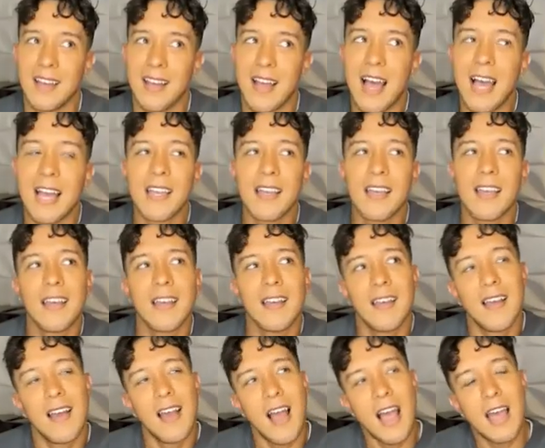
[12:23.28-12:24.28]
I
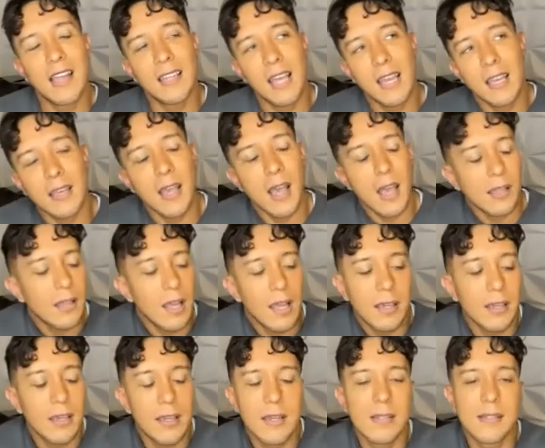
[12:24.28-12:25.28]
I like
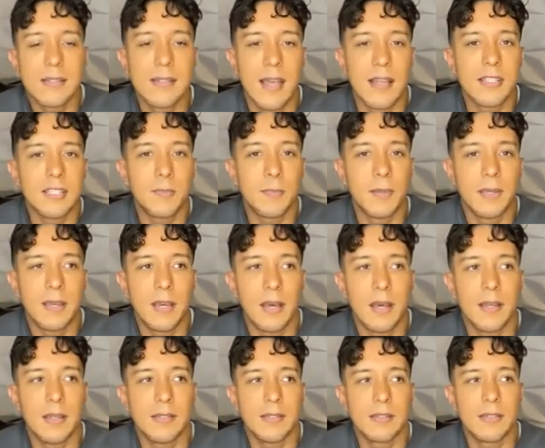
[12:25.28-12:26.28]
it in a sense
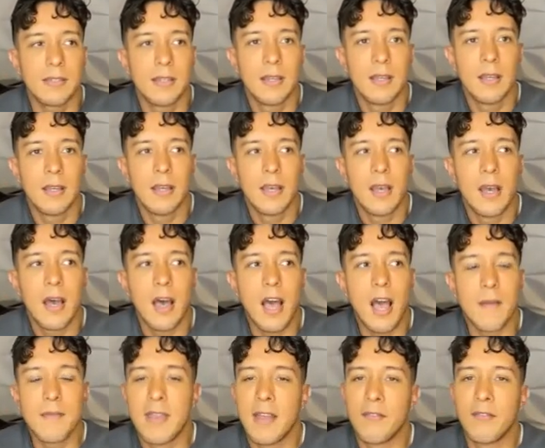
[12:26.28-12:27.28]
because
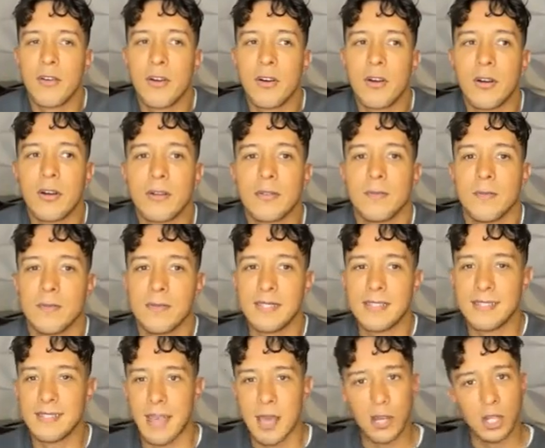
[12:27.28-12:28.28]
I'm never
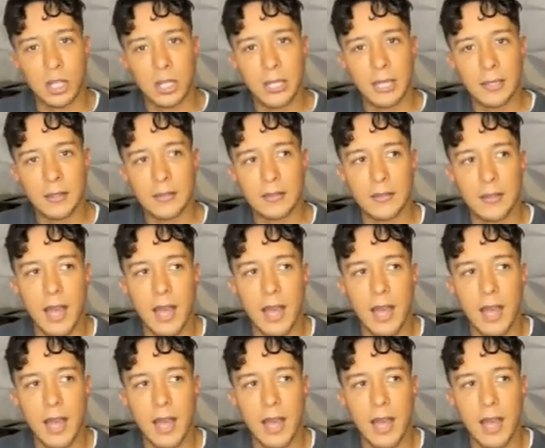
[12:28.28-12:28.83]
settling.